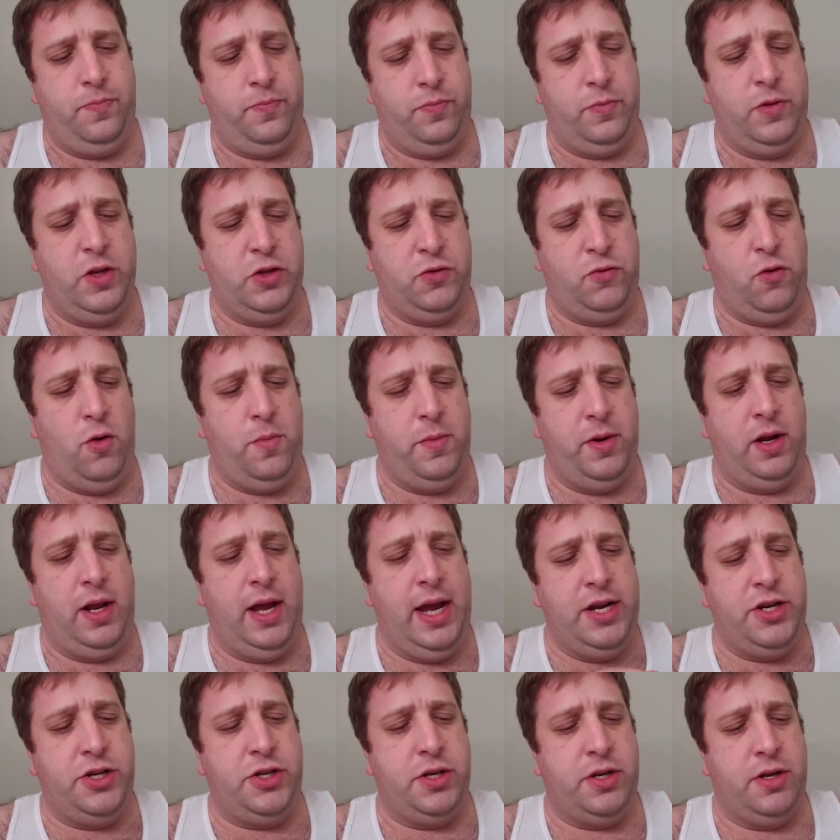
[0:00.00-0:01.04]
this
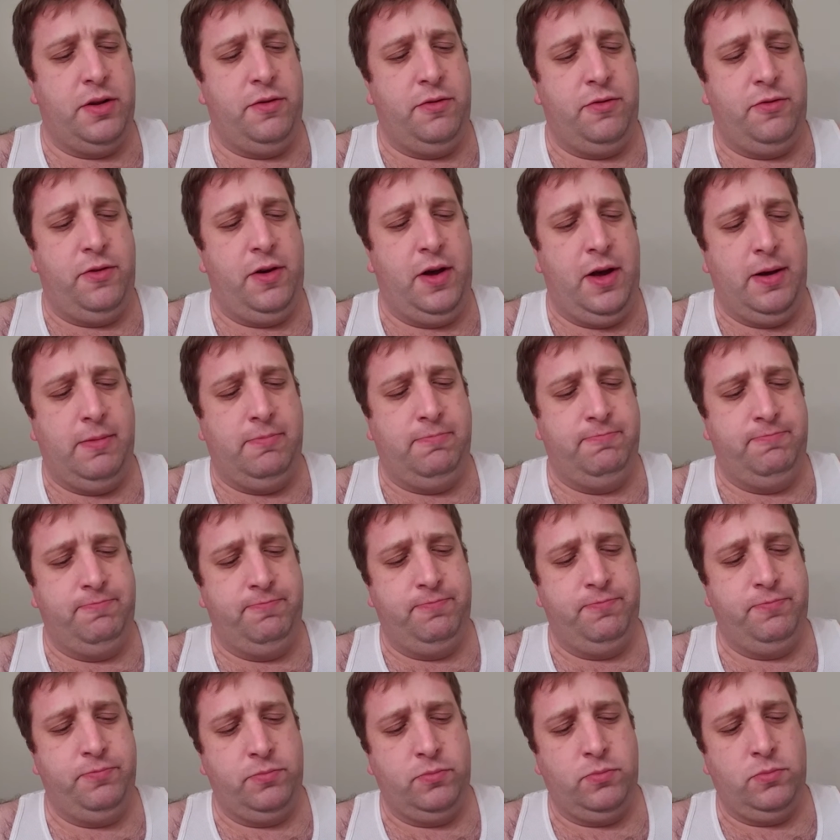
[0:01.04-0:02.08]
formulation of
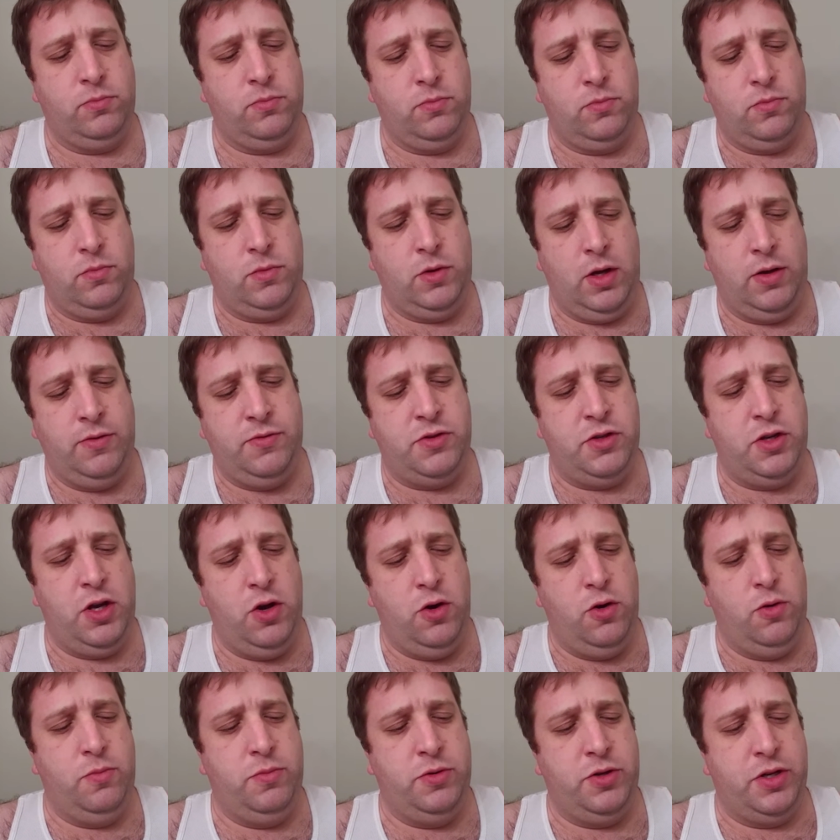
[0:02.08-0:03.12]

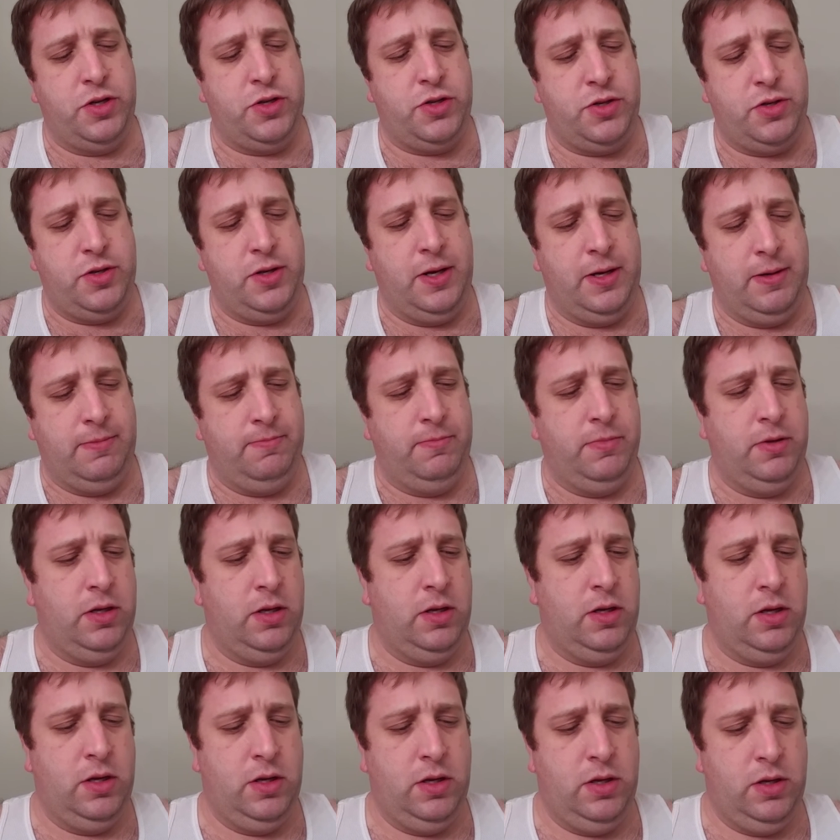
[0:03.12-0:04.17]
soap just
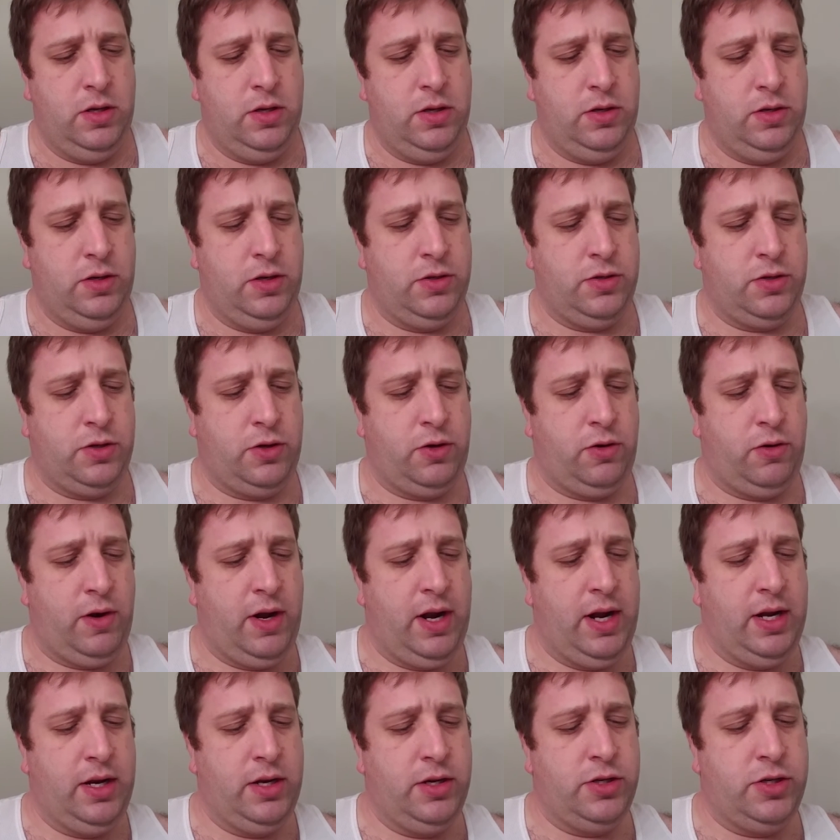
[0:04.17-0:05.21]
does a
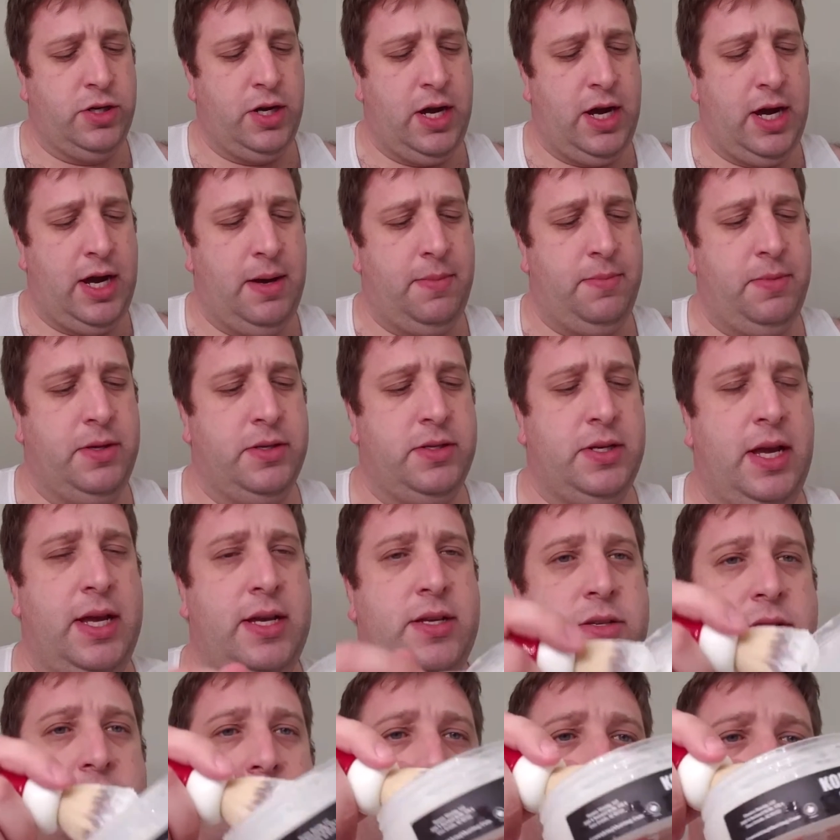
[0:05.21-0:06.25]
great job. This
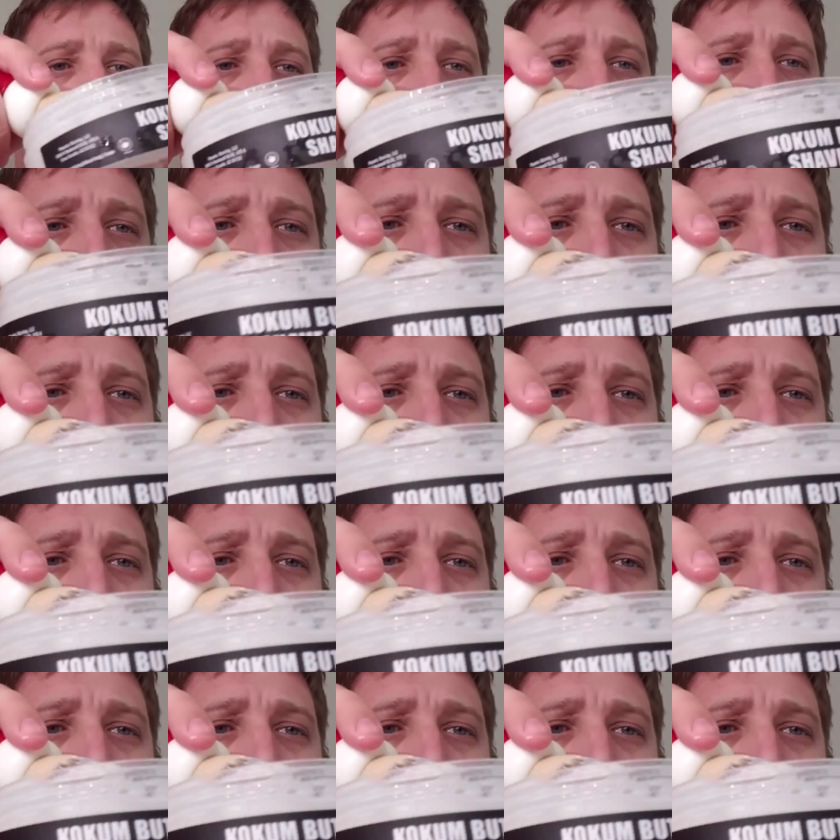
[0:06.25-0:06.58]
has the